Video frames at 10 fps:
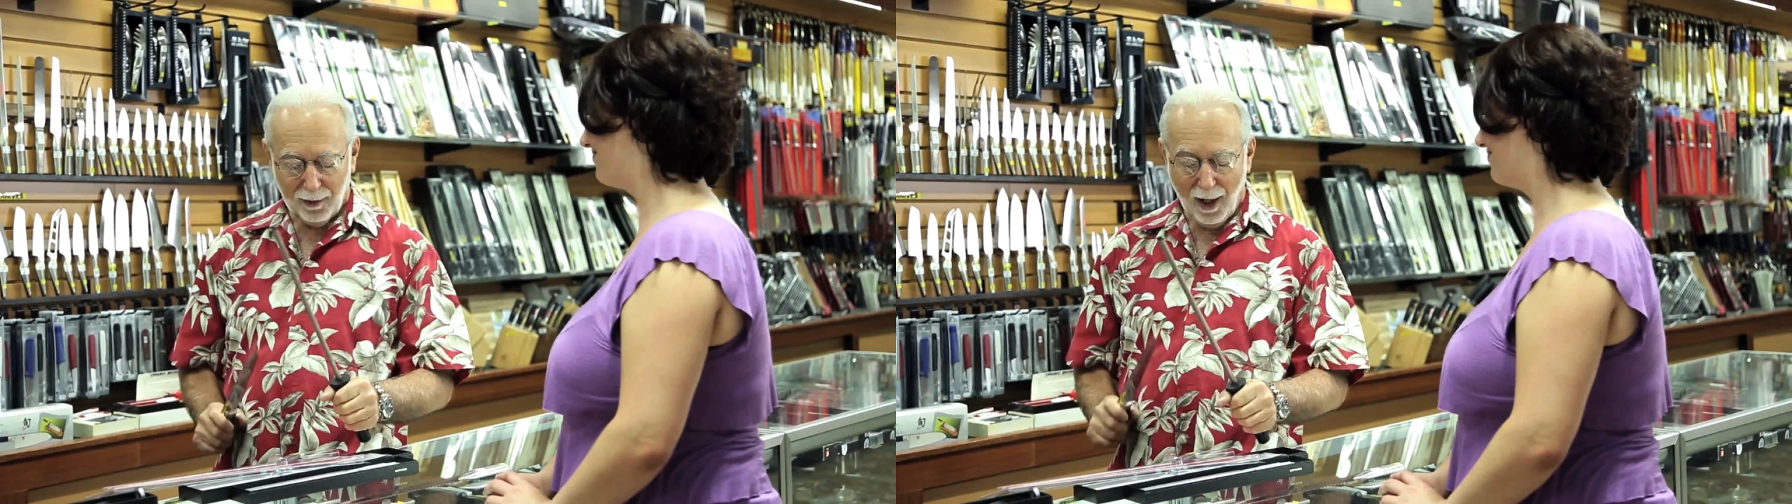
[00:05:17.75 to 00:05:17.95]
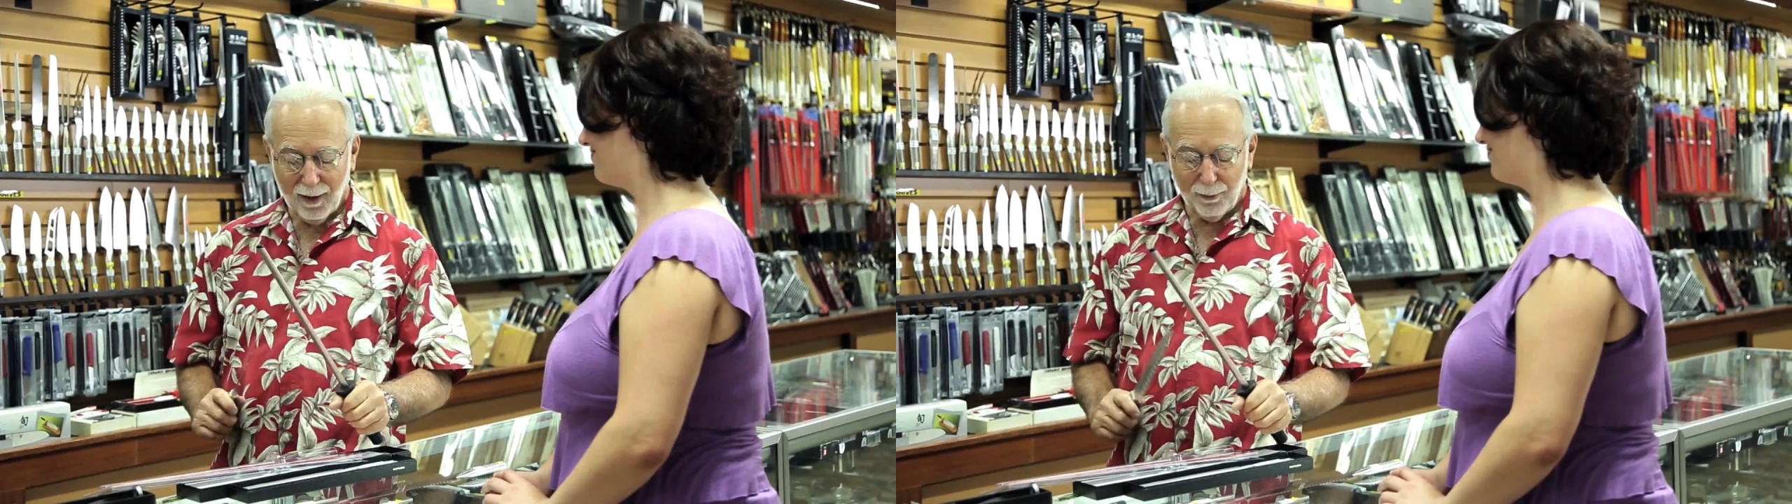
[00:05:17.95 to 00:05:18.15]

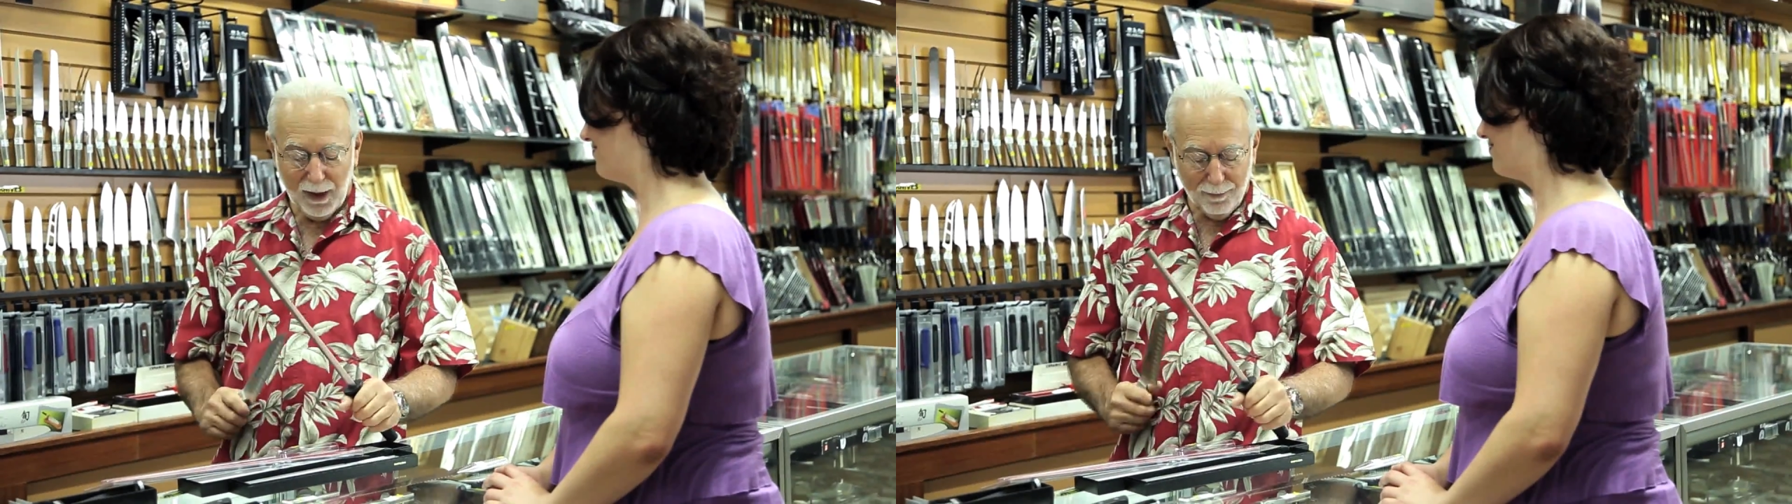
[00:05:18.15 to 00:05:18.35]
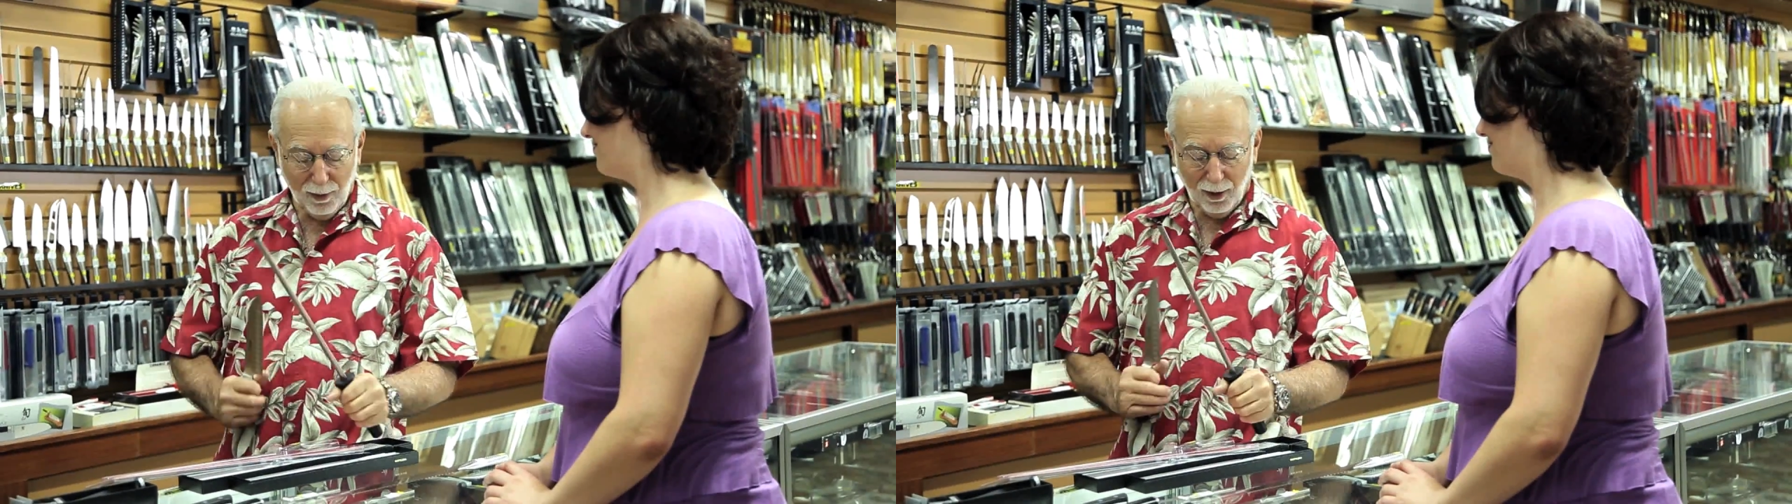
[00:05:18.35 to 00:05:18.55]
a lot of
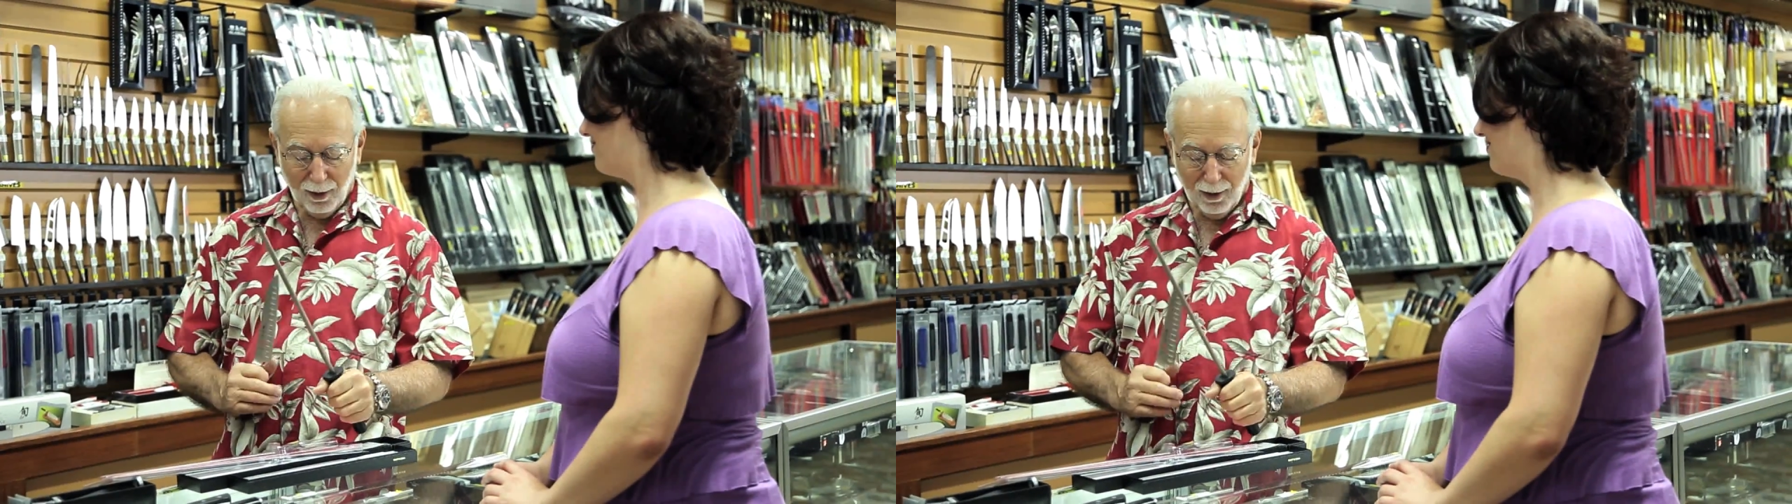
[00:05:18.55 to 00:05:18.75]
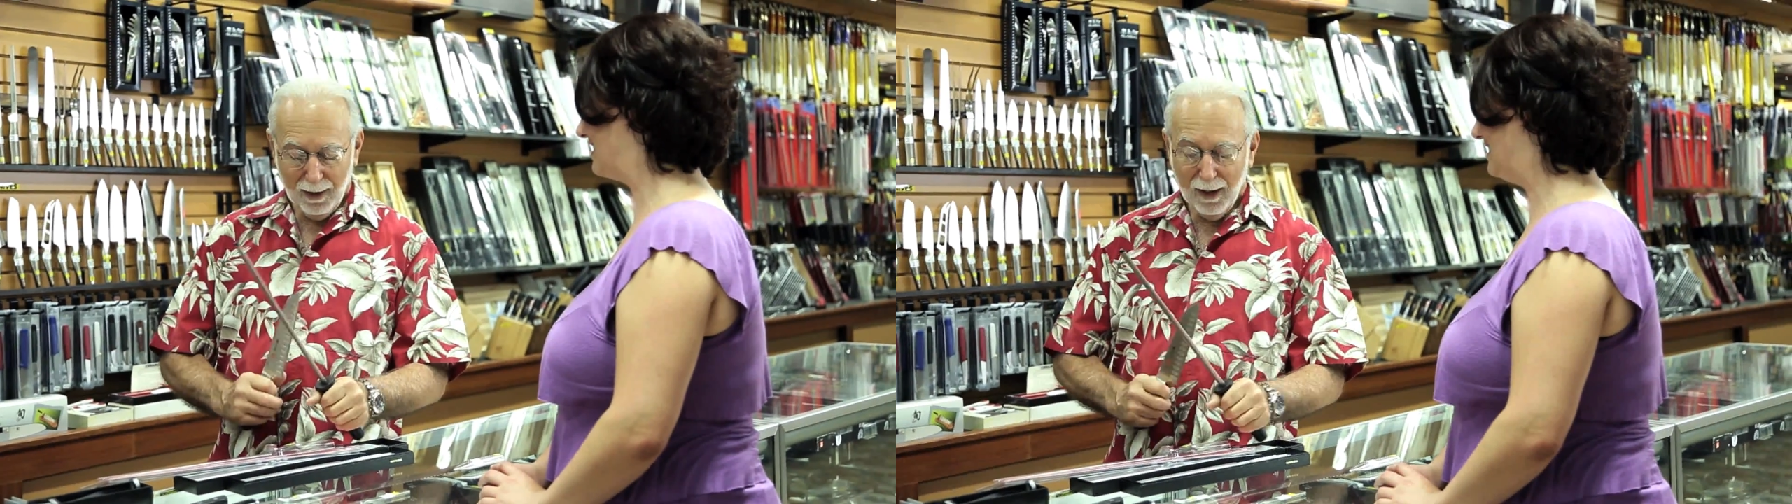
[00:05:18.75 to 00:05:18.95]

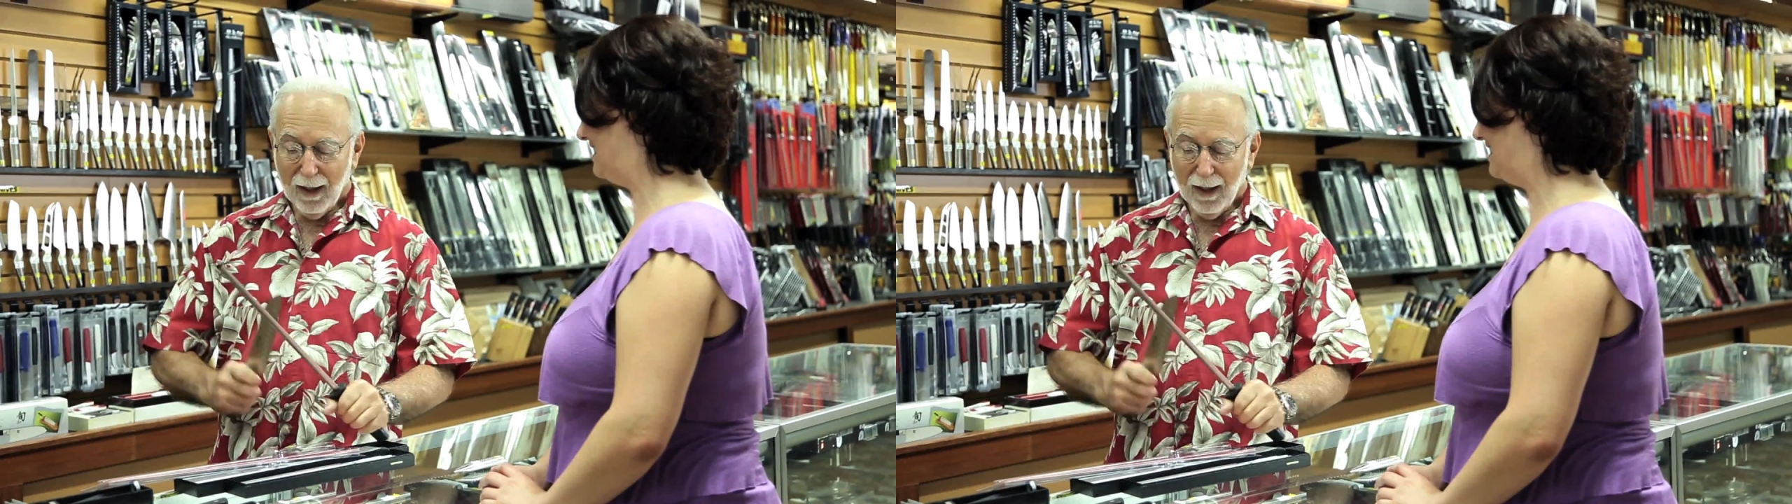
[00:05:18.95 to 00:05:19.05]
people